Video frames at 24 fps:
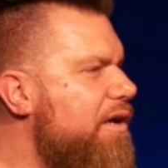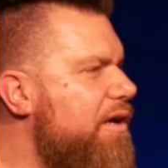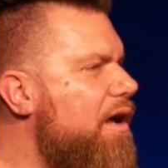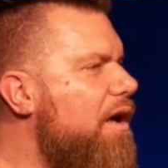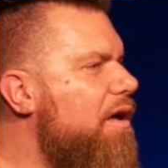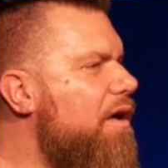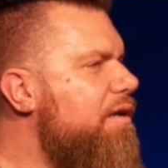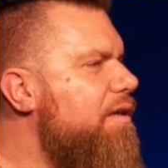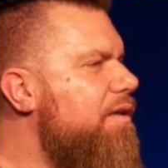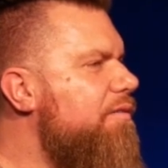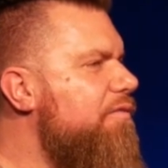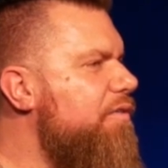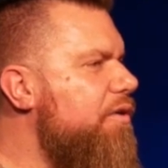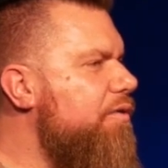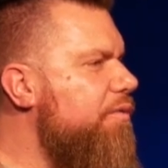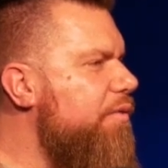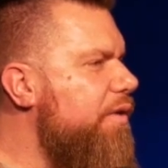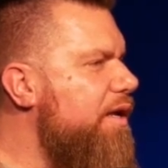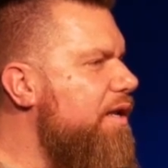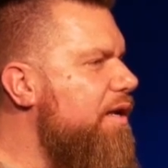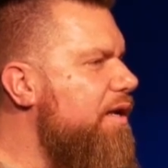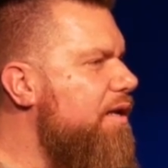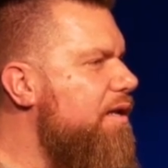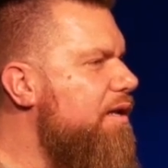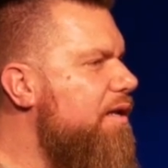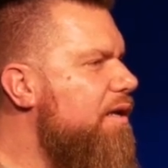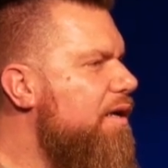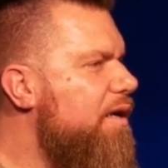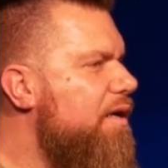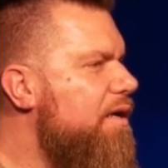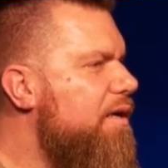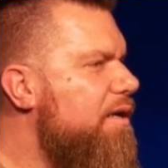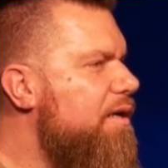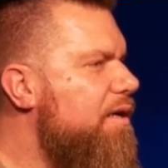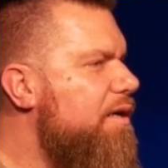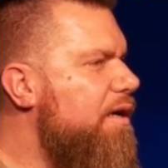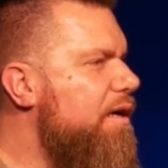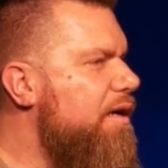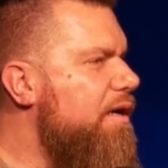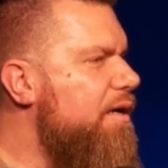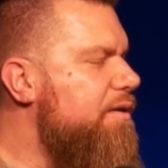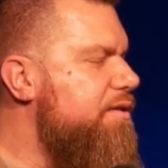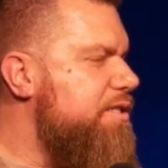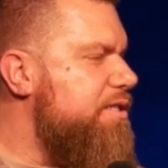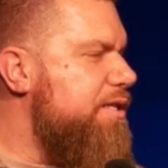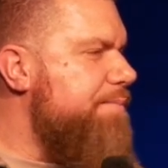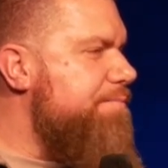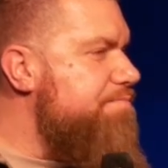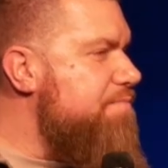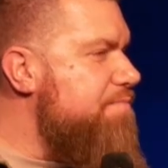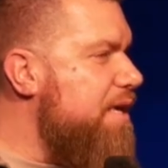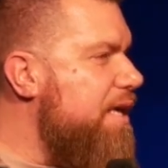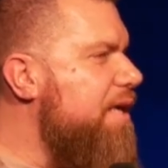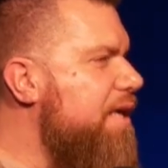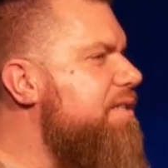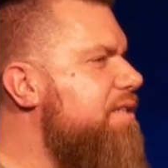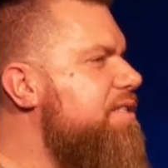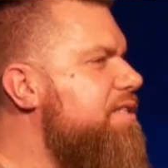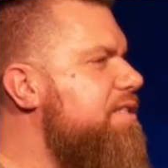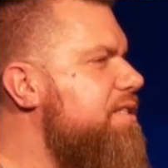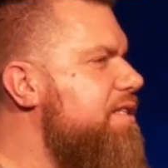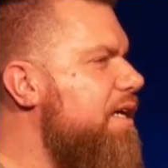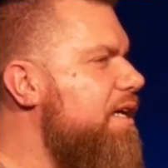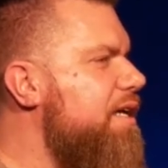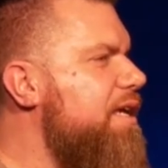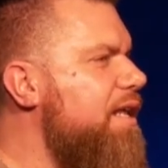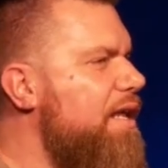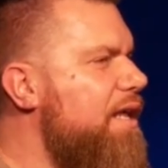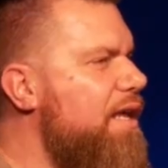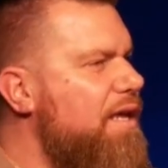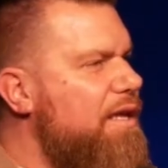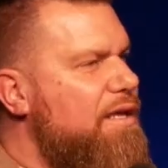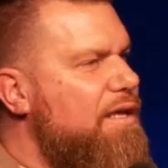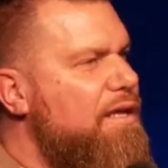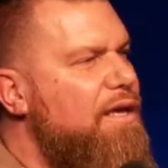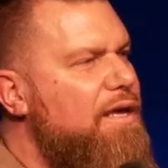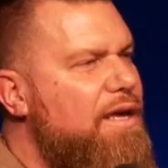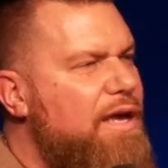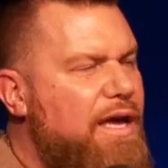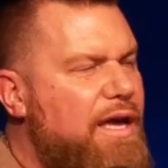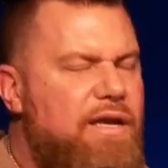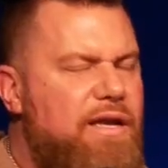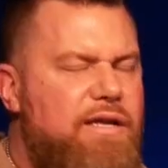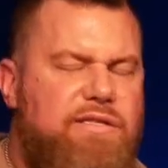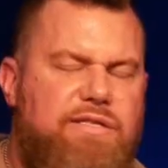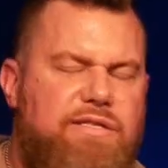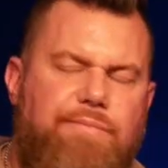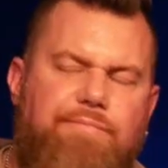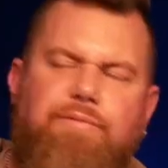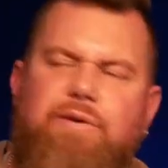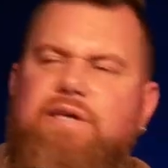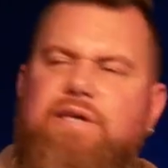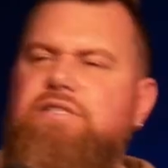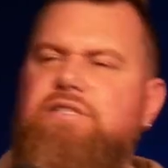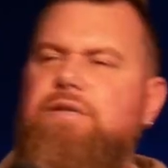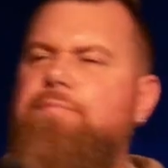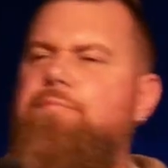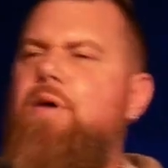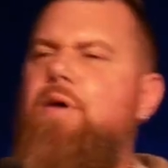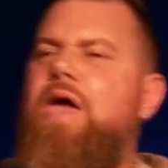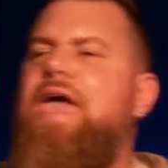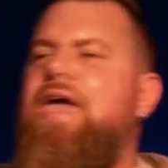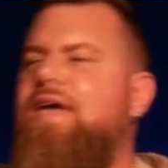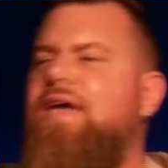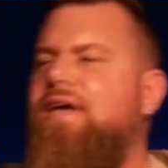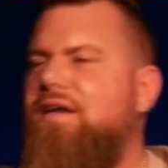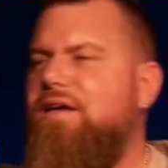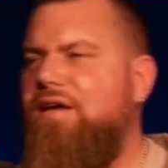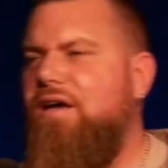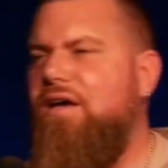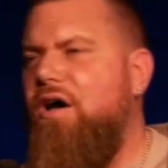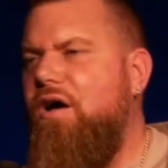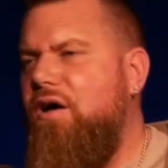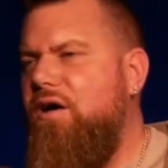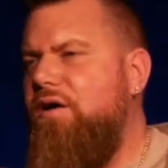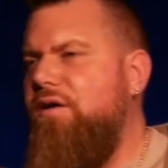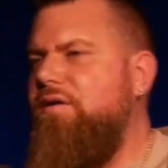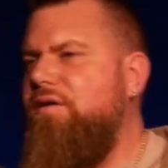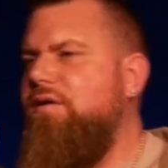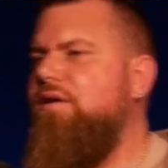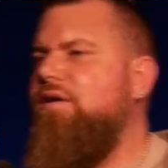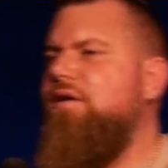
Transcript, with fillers: God. If you read it, uh, to me, it's sickening and it depicts a pagan God.